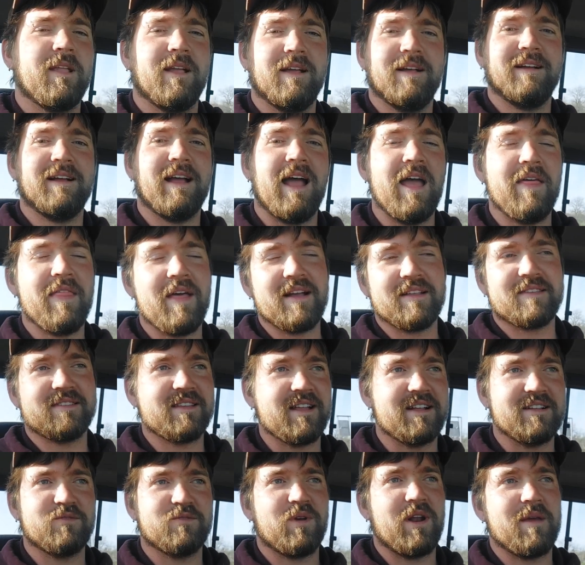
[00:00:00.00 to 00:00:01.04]
And
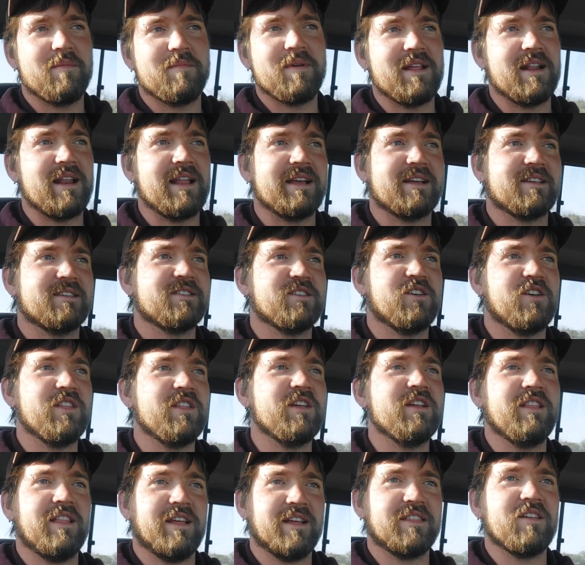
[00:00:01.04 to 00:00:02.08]
that's what I mean. Like, so
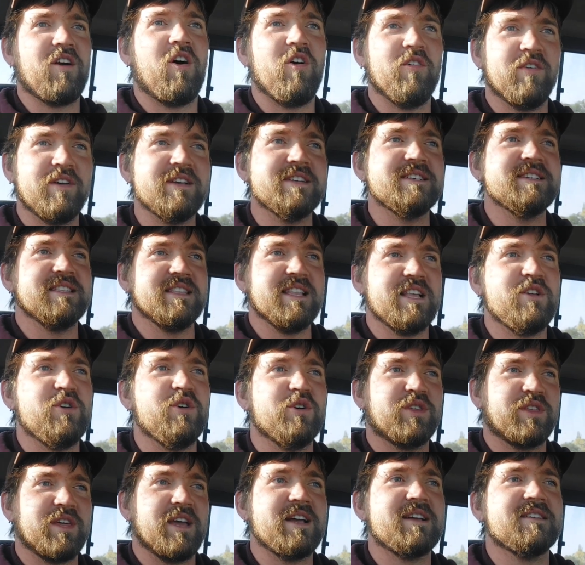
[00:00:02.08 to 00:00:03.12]
like all these little
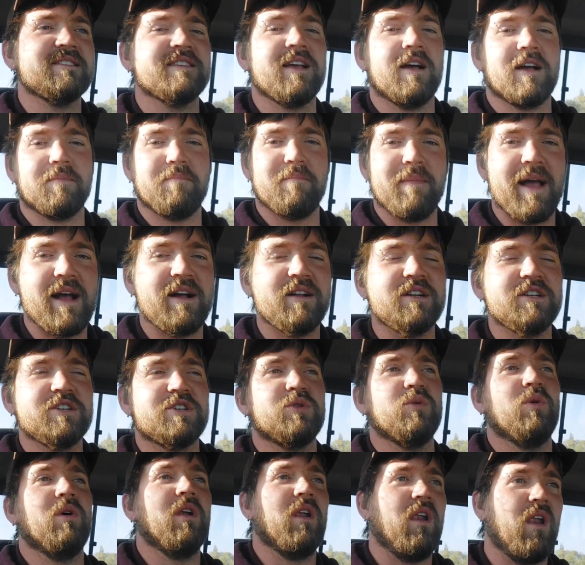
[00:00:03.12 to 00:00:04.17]
things amount to
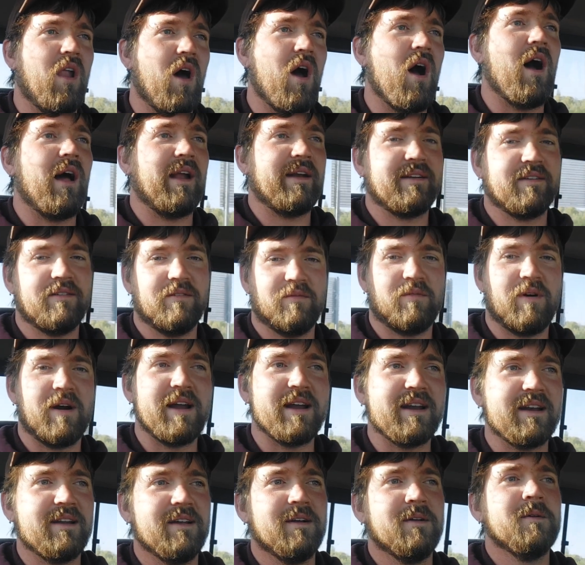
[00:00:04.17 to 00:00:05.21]
a lot, right?